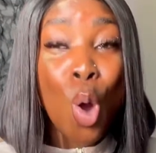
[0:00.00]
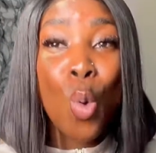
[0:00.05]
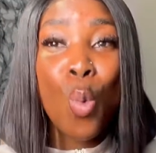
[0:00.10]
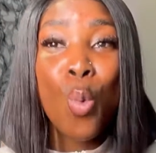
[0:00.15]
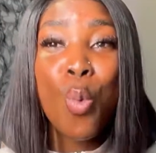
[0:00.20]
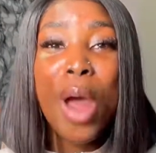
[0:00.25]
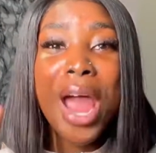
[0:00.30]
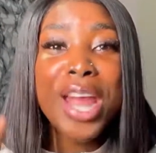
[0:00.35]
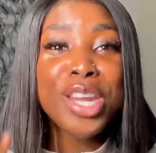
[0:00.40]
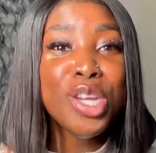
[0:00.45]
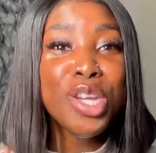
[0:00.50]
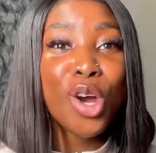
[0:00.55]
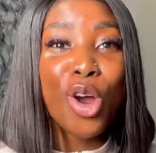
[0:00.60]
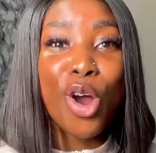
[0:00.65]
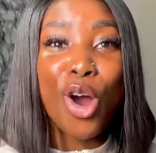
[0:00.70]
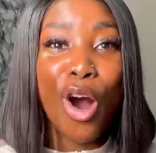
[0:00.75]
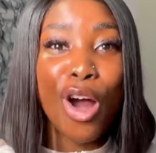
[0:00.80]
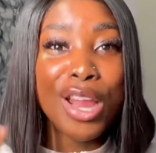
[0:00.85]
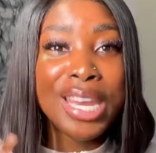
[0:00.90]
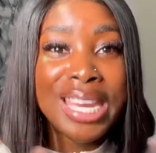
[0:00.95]
When you
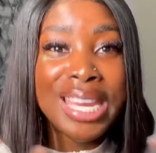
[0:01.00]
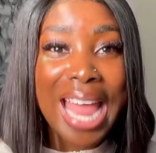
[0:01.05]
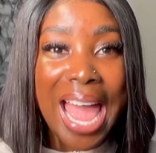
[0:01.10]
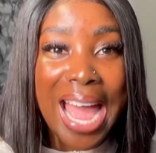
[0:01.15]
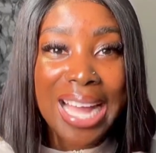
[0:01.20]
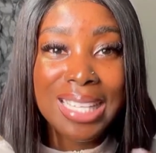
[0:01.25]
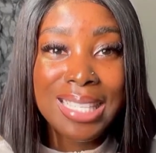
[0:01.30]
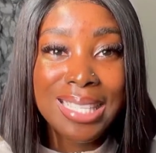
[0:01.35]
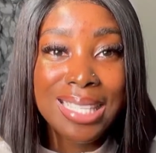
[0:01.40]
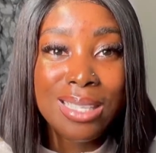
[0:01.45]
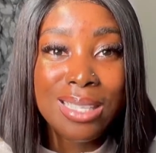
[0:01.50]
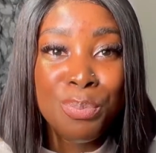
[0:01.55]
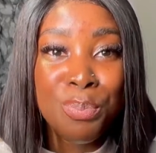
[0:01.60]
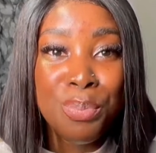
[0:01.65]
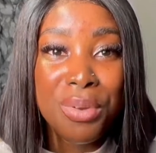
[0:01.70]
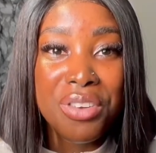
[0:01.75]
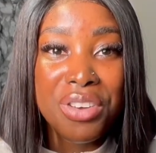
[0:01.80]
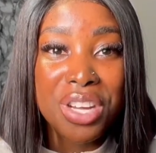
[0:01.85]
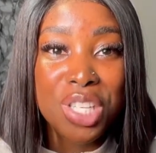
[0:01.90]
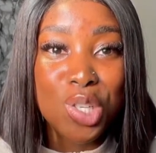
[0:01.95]
connect
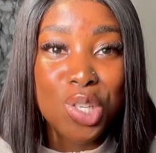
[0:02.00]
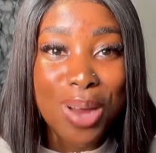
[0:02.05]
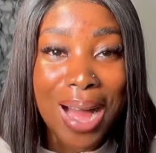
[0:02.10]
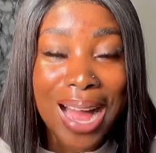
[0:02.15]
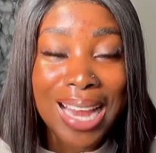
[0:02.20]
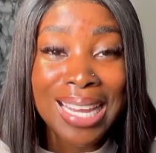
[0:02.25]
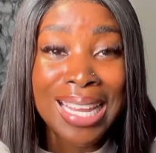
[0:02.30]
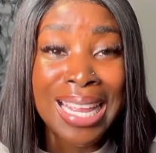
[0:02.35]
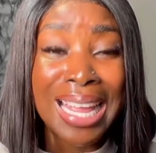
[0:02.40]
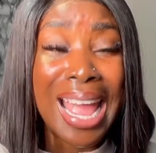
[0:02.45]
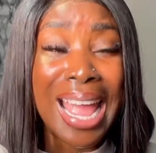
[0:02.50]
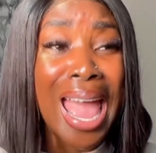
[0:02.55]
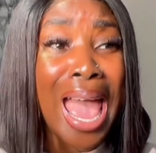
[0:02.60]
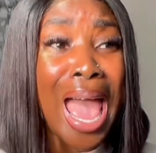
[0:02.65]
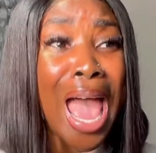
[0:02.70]
spiritually,